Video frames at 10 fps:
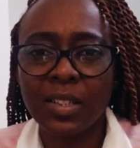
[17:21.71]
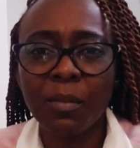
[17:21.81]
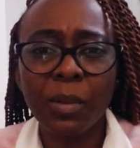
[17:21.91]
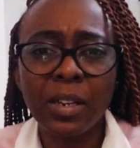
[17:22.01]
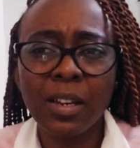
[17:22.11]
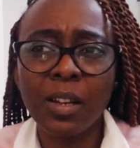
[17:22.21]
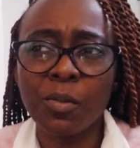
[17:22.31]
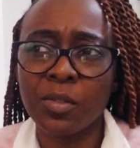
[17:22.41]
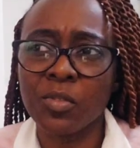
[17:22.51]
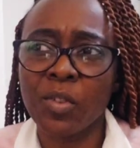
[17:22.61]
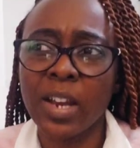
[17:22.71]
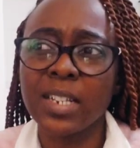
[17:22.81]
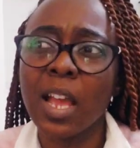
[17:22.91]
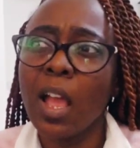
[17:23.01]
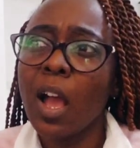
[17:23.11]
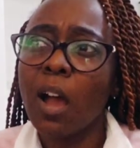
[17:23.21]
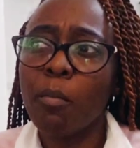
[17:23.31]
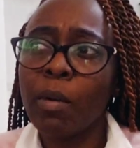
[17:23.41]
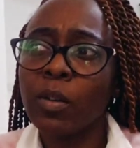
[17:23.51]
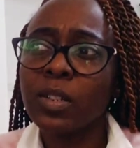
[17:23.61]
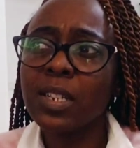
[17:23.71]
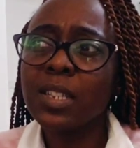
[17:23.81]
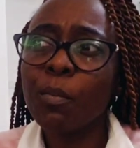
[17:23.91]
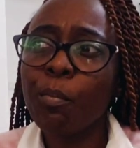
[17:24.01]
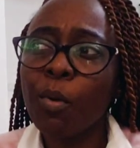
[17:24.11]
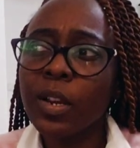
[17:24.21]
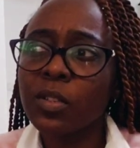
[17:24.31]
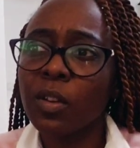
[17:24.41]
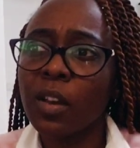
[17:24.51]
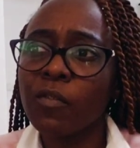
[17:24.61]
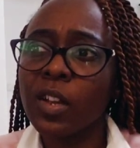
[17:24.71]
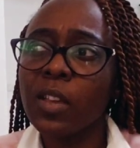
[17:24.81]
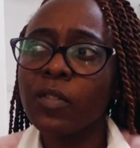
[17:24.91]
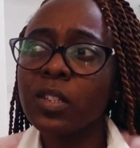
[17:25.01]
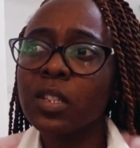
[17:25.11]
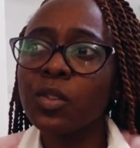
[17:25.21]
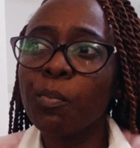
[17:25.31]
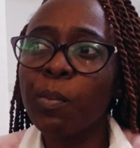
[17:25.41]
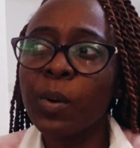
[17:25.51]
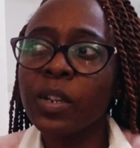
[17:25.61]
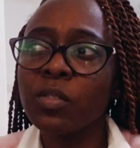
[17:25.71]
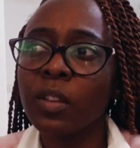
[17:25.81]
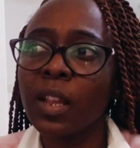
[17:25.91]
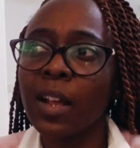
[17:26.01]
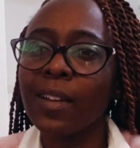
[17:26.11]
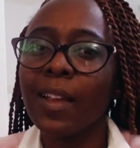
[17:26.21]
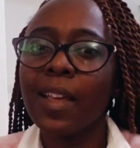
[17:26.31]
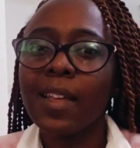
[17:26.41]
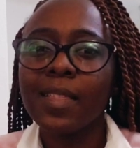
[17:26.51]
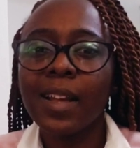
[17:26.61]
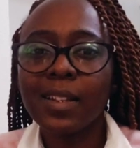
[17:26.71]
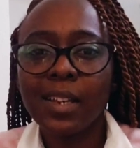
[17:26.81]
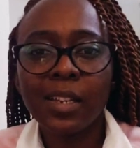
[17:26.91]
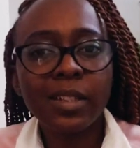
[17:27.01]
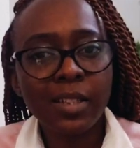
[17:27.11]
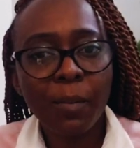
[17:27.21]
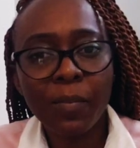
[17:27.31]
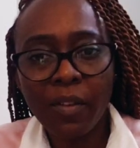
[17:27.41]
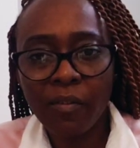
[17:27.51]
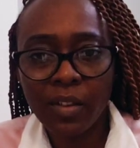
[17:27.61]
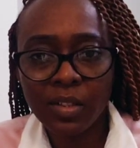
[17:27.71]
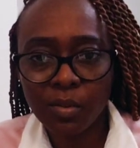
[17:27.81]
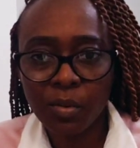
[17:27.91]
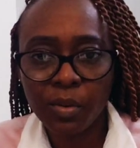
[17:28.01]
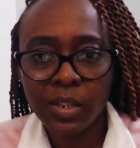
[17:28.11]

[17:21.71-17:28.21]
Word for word: And Mandela was right about, it's a poison, and forgiveness is a poison that that eats up the vessel.